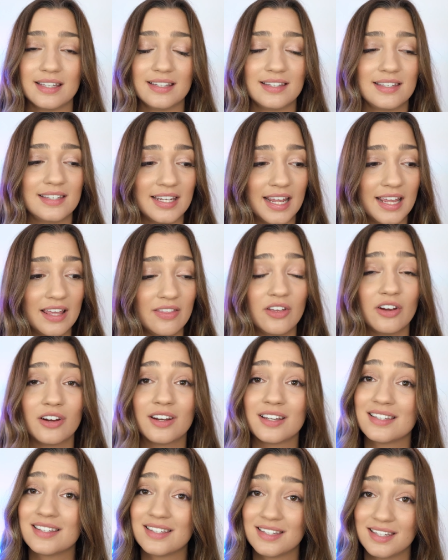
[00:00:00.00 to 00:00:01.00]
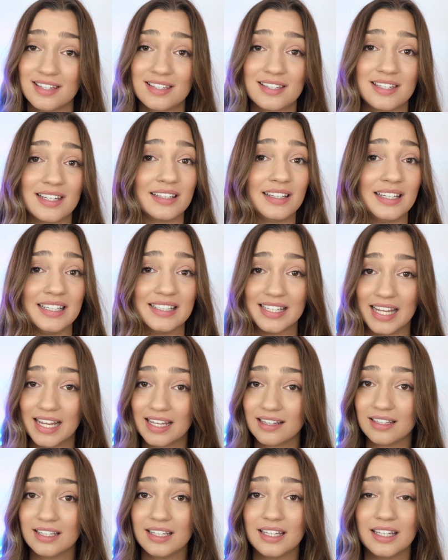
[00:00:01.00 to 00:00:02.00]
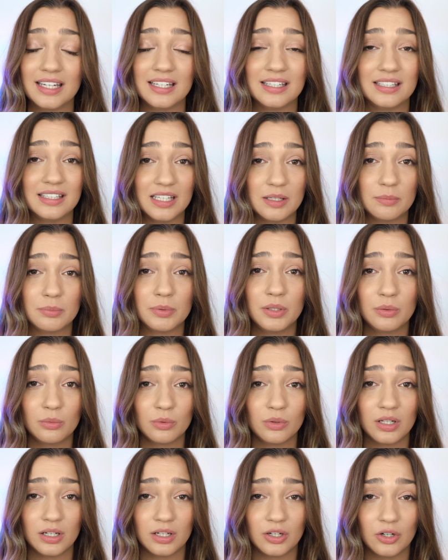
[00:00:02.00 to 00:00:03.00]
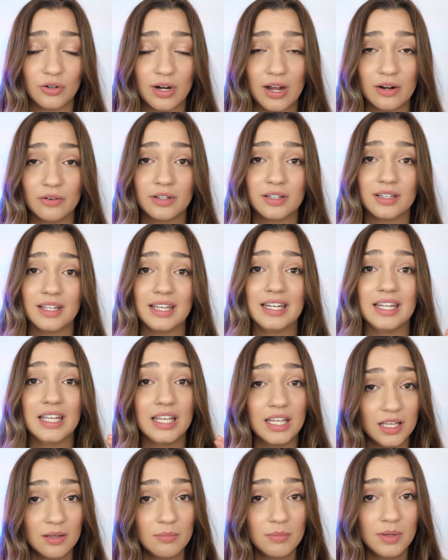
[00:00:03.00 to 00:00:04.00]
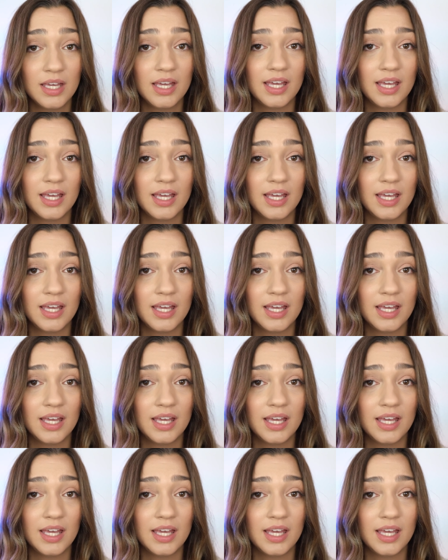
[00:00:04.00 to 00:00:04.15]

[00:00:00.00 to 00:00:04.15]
and staying there consistently, daily, getting deeply rooted and grounded in Him